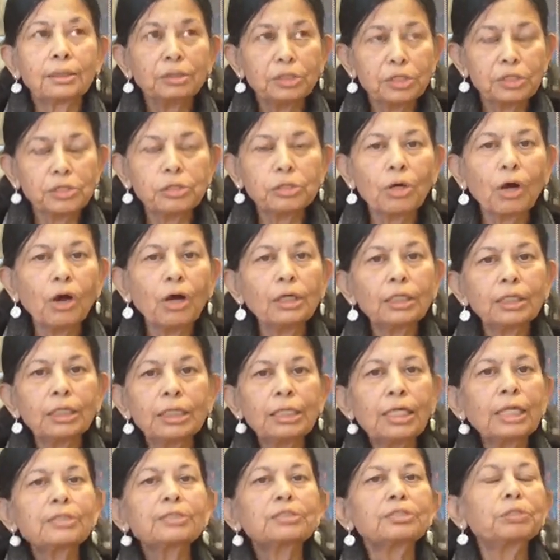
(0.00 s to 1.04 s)
disorder
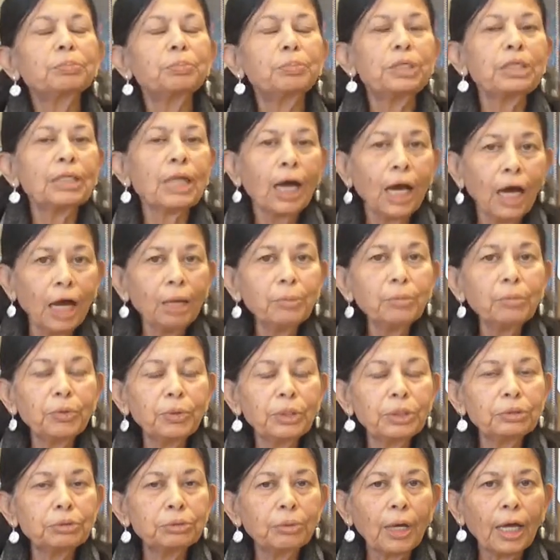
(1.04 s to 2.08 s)
doesn't mean I'm
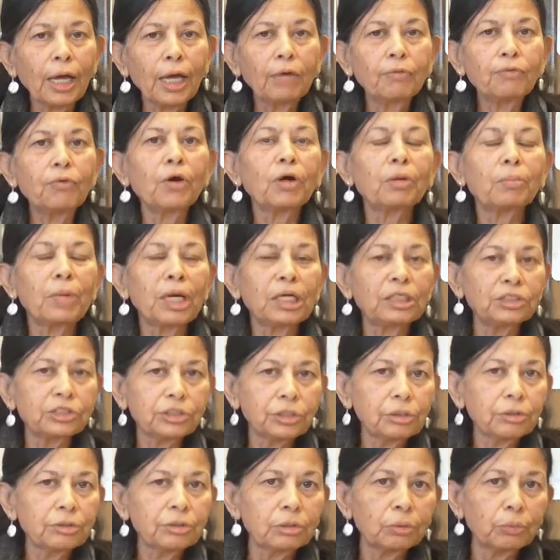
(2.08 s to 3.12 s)
going to have or my
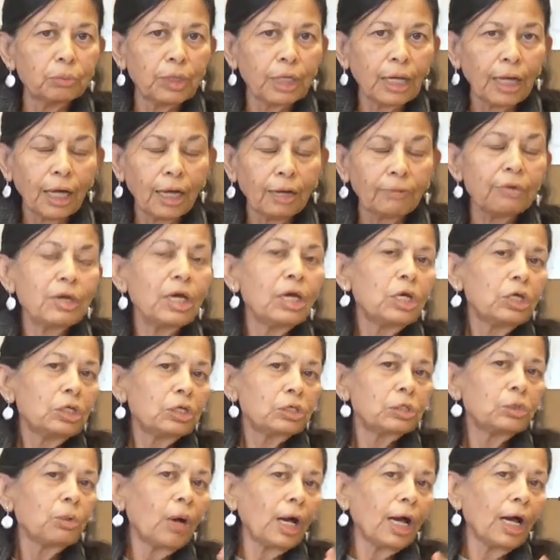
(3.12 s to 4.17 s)
children will have.
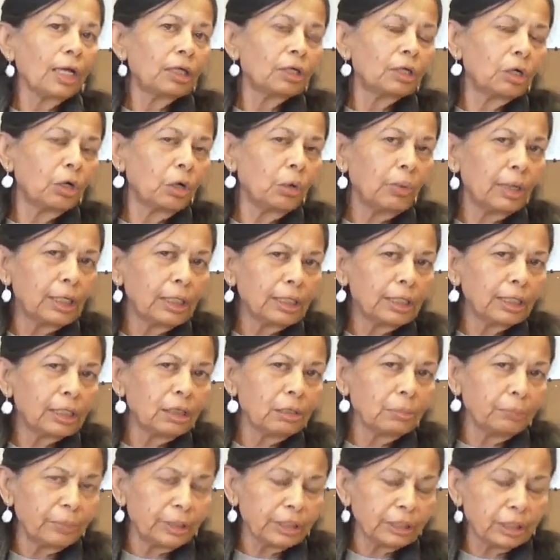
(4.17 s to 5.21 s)
So I'll go a
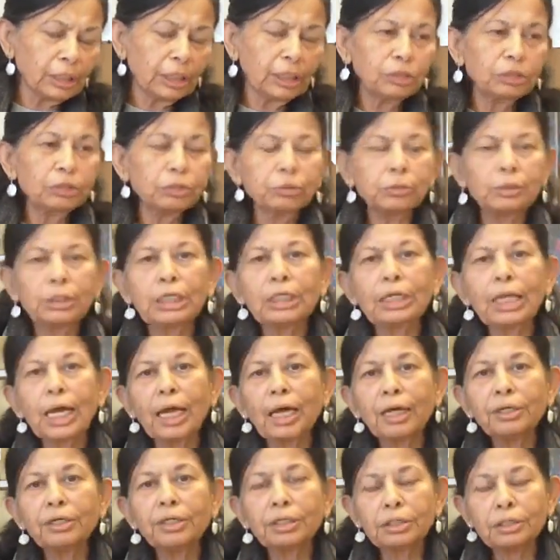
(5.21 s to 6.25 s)
little bit into the
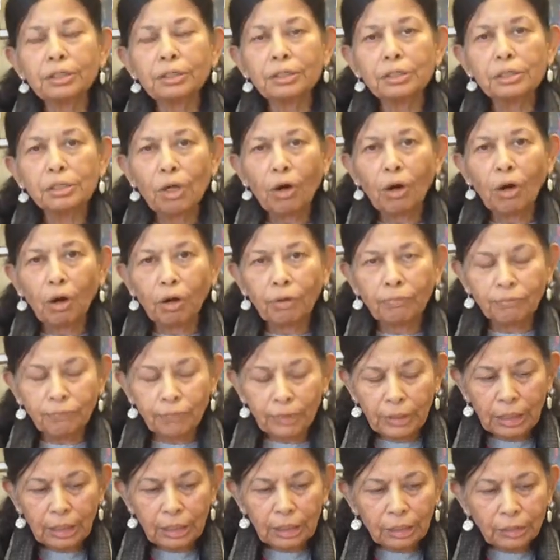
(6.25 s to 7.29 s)
inheritance of
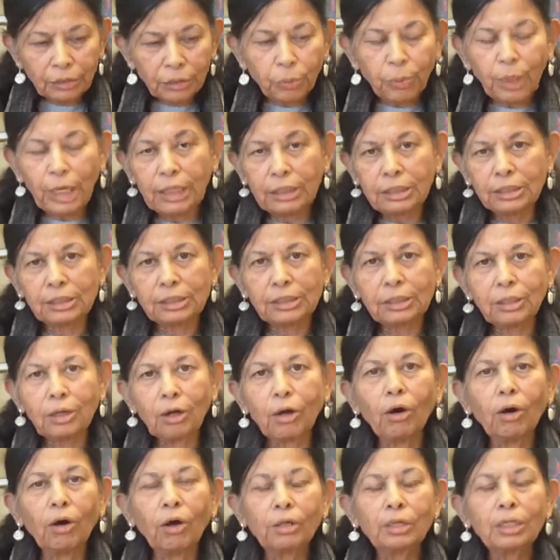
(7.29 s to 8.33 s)
traits
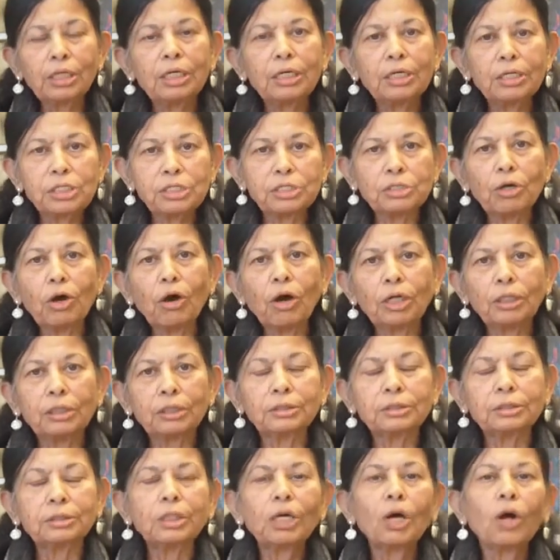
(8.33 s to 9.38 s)
or
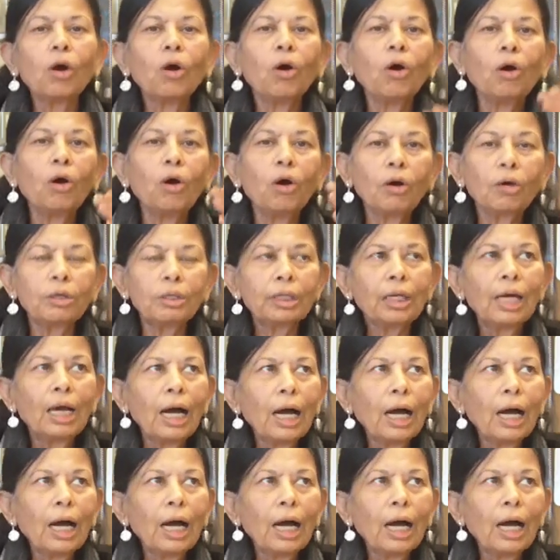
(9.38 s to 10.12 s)
disorders, or